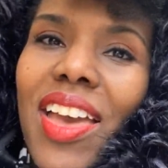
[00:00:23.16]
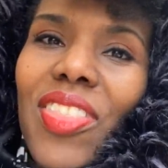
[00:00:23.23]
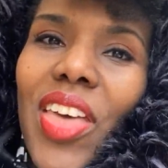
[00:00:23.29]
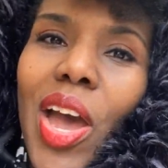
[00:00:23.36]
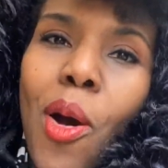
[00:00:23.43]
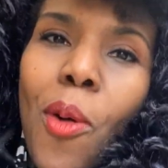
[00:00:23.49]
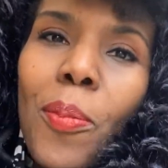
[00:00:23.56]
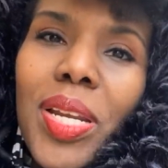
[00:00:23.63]

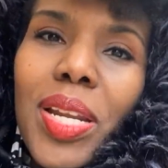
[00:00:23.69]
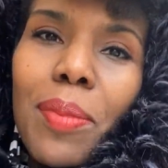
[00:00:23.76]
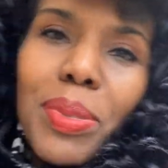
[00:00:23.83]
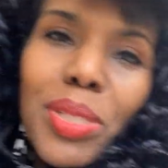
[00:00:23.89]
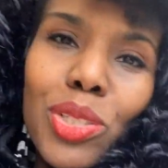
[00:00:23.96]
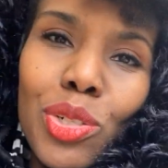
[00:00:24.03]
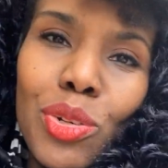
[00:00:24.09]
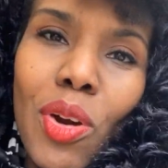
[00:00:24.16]
that opened up
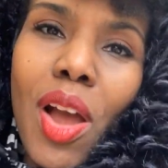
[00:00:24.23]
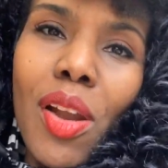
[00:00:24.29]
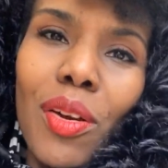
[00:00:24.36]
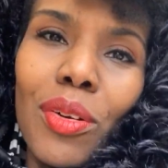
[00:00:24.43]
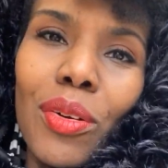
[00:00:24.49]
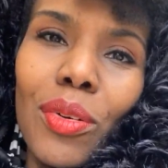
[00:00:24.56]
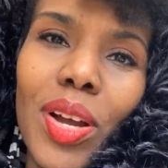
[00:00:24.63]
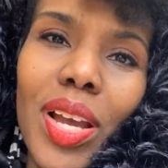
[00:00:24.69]
in
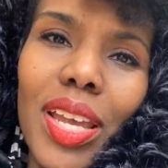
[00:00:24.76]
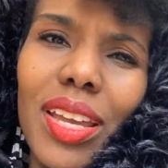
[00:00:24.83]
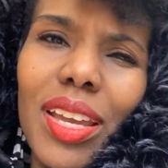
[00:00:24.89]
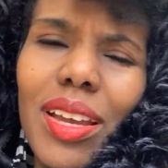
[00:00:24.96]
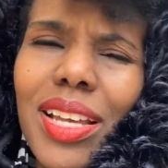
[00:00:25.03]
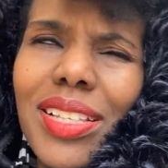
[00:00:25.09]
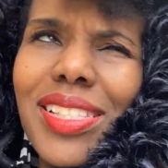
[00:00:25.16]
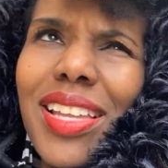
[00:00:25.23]
Toronto,
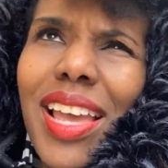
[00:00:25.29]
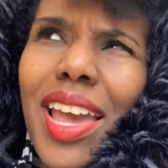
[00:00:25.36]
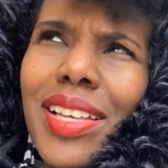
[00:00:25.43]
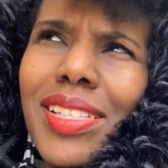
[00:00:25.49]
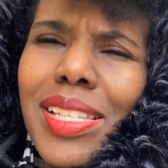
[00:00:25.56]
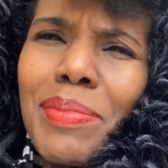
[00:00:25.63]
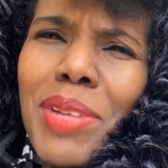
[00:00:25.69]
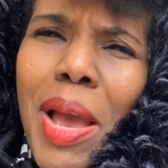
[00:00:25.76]
I'd say
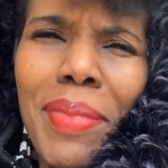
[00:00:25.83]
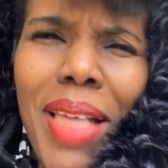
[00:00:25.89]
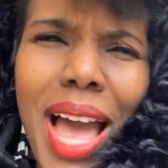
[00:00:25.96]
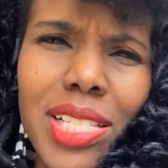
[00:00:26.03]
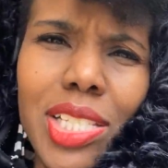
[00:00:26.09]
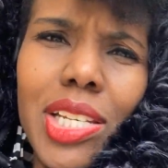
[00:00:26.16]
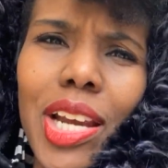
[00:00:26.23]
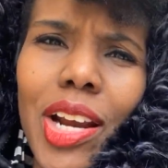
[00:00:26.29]
sometime
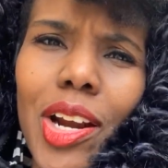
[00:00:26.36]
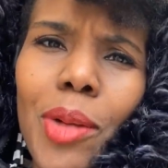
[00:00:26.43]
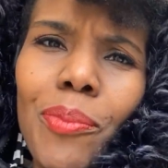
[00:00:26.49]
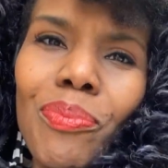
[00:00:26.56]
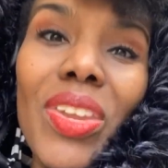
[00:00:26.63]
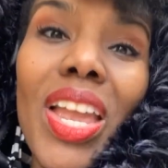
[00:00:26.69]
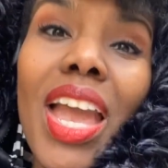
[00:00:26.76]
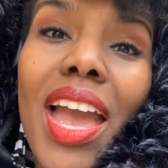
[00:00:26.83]
last year,
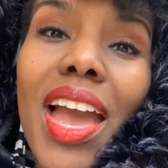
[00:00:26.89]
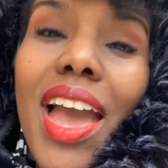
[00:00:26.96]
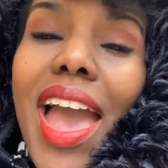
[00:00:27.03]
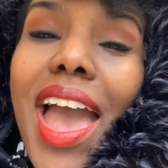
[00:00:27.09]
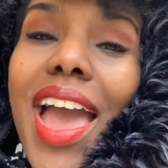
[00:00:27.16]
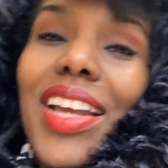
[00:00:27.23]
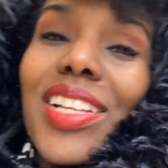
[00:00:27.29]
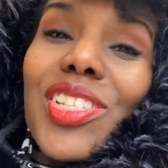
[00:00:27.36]

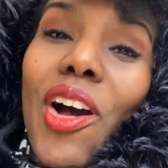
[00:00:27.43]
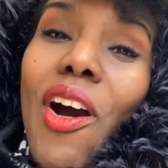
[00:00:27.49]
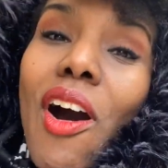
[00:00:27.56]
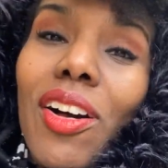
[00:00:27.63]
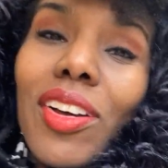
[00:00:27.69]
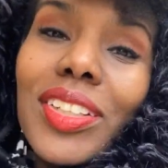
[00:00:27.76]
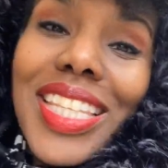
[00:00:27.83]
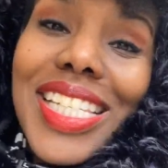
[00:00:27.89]
and it's
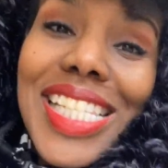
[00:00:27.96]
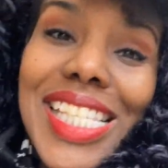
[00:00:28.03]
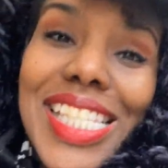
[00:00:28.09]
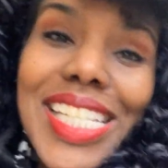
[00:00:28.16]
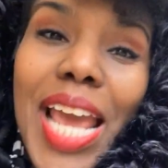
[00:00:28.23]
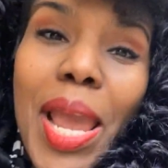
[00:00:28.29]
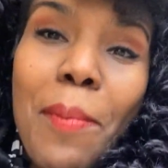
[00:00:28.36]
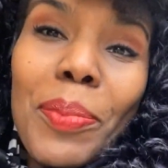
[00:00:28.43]
called the
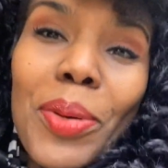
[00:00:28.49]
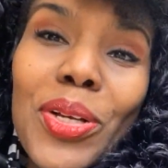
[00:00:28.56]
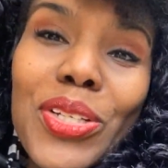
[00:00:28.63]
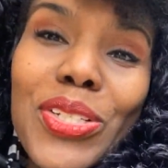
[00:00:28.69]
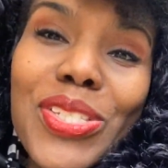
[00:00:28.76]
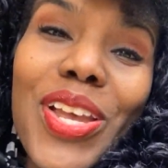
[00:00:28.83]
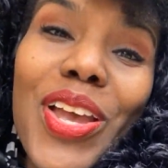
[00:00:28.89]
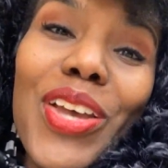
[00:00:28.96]

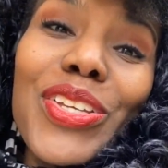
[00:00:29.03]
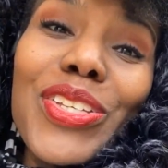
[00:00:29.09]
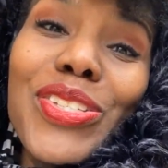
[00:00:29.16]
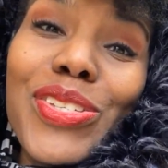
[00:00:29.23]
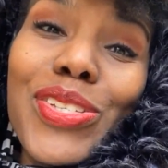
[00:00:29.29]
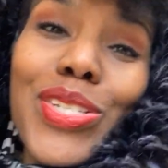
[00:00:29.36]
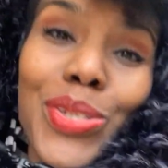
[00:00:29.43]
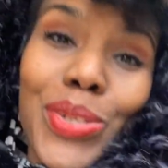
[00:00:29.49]
Staples
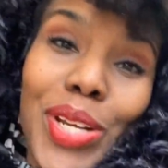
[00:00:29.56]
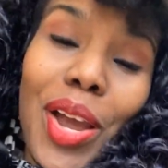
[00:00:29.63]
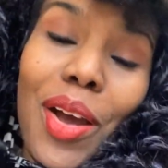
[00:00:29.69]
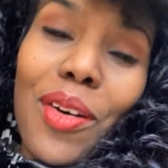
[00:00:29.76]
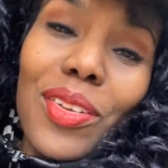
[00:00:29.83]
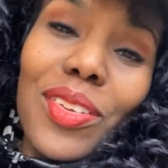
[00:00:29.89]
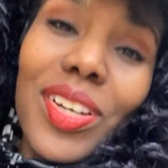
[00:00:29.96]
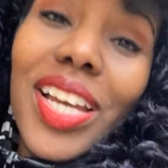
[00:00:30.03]

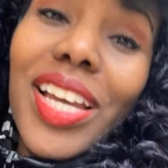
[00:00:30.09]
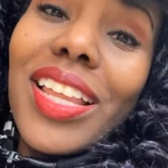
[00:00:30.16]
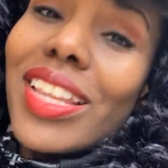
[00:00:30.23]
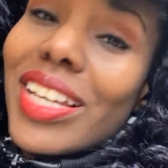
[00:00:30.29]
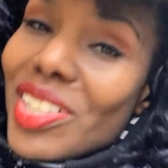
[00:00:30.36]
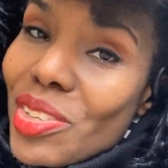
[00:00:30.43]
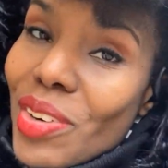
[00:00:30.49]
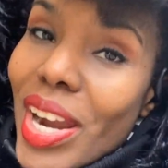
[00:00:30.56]
Studio.
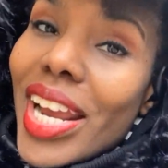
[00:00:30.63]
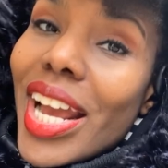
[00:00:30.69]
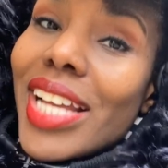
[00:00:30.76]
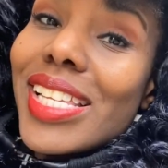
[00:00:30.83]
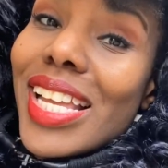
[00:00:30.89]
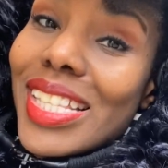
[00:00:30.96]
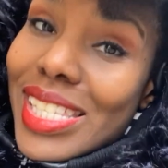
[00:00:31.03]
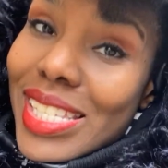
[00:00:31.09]
That's right, I
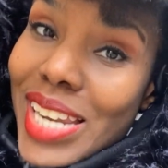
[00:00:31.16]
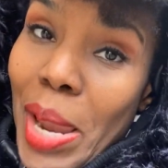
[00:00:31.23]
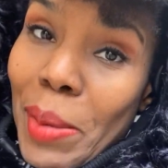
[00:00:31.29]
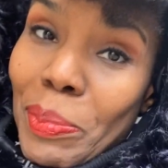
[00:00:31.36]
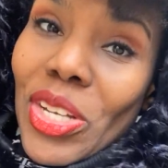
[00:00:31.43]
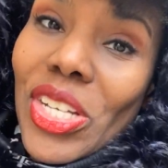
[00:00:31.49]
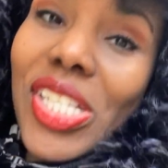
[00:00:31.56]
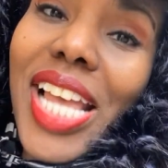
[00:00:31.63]
said
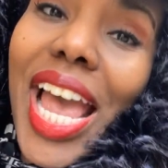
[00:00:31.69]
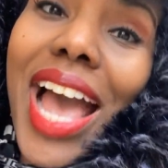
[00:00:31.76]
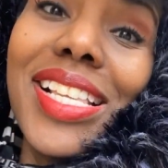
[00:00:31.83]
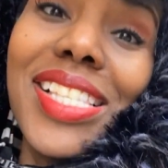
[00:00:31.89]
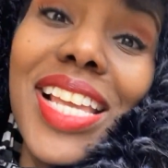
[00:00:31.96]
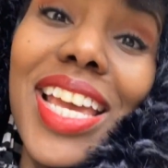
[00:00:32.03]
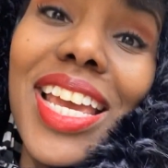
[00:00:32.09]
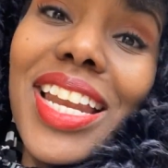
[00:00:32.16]
Staples,
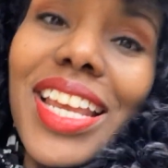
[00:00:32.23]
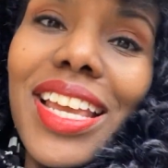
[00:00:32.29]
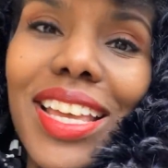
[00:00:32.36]
as in